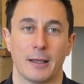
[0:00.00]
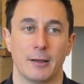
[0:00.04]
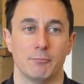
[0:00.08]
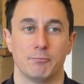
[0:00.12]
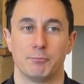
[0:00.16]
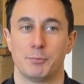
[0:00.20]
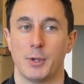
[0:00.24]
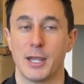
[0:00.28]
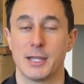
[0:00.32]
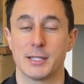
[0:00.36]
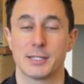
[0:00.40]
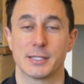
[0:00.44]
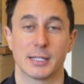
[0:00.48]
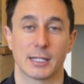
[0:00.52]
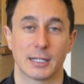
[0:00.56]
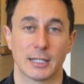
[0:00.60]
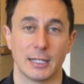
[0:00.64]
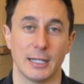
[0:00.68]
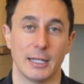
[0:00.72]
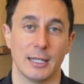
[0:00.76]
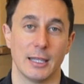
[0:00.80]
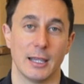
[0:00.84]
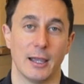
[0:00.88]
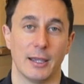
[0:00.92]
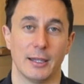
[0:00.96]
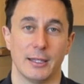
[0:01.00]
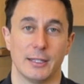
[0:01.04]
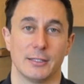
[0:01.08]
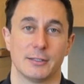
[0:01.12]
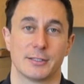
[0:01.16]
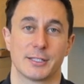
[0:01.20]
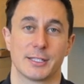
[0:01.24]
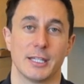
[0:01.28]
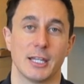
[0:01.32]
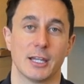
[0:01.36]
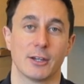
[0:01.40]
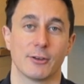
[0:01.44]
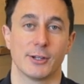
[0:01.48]
basically a
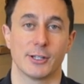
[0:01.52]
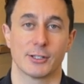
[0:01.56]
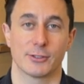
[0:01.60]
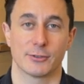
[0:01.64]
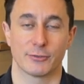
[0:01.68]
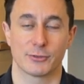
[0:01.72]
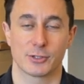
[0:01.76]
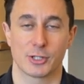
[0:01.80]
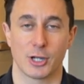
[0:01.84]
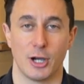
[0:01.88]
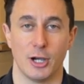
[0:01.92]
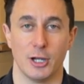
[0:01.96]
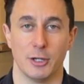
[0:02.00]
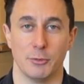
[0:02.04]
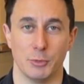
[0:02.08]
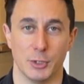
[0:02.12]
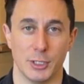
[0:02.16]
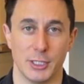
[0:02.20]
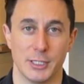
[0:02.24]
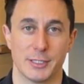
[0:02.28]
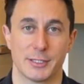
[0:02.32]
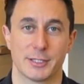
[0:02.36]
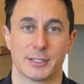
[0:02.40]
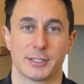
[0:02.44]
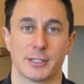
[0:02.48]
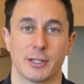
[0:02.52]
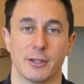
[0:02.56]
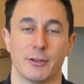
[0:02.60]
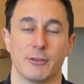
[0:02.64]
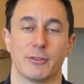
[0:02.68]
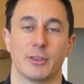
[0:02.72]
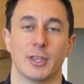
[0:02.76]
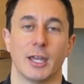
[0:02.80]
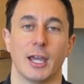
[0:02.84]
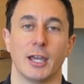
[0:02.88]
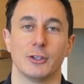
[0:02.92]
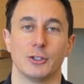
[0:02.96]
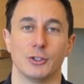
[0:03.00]
series of timers so
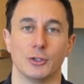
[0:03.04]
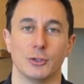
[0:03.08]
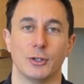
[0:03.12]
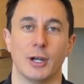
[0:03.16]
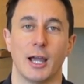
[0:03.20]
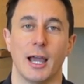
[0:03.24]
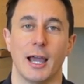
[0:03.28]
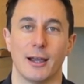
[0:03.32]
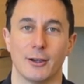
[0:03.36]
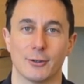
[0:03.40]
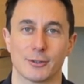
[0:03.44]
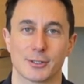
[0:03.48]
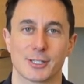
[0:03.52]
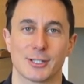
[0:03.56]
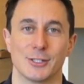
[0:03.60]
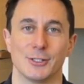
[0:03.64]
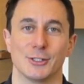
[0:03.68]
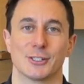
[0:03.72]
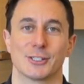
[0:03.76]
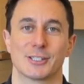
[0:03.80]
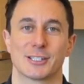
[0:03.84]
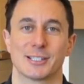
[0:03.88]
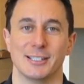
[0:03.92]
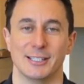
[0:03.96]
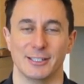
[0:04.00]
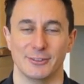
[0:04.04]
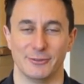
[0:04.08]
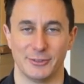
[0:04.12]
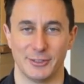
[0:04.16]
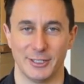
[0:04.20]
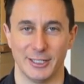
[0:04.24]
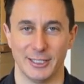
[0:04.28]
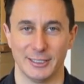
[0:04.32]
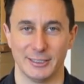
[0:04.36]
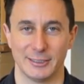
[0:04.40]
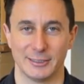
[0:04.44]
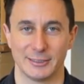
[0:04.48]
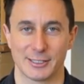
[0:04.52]
that your house looks lived
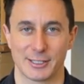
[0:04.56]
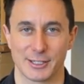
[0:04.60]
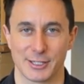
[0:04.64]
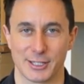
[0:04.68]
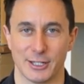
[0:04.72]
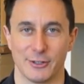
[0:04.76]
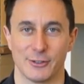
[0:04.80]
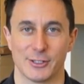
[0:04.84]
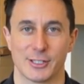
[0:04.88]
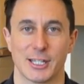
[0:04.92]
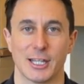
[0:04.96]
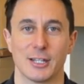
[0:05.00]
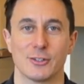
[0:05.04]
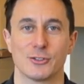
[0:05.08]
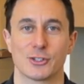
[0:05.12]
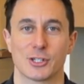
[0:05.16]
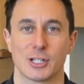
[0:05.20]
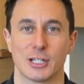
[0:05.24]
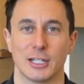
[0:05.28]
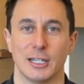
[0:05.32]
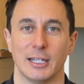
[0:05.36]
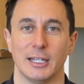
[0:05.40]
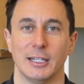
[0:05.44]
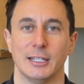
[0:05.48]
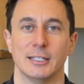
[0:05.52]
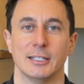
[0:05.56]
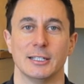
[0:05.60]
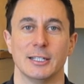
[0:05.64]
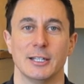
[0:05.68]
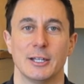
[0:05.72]
in. So essentially,